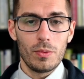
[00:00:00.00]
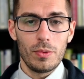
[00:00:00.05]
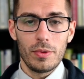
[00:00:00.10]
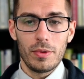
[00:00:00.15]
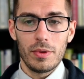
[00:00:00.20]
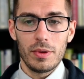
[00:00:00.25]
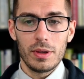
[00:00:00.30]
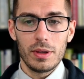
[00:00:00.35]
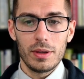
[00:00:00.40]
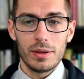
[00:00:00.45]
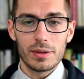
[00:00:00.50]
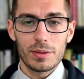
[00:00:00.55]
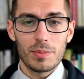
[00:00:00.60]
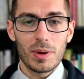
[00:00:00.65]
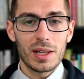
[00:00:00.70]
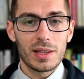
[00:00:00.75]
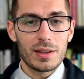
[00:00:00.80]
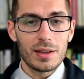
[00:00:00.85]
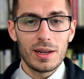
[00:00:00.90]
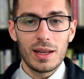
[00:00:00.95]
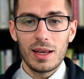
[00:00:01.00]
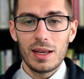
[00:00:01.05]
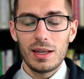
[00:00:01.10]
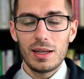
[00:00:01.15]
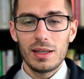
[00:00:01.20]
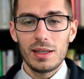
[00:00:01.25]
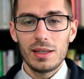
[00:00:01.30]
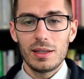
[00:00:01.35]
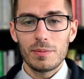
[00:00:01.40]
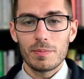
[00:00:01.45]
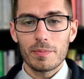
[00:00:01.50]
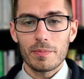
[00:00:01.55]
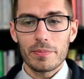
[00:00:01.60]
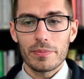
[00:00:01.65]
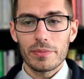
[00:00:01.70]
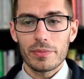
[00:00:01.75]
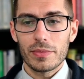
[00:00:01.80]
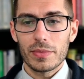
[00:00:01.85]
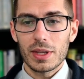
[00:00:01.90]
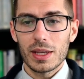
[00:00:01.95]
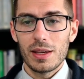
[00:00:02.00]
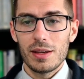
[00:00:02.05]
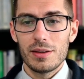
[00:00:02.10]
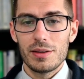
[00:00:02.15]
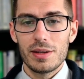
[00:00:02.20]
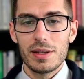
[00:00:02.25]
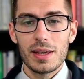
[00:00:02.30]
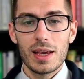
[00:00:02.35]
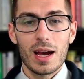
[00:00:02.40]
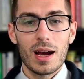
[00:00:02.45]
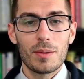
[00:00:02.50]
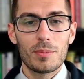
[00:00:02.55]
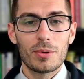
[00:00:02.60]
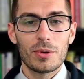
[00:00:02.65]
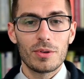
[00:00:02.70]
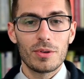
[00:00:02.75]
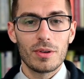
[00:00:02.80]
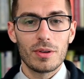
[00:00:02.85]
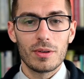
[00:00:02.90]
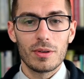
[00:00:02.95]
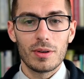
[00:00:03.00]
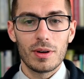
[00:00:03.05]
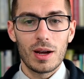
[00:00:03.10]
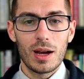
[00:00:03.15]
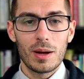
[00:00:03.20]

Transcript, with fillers: the spontaneity is the oper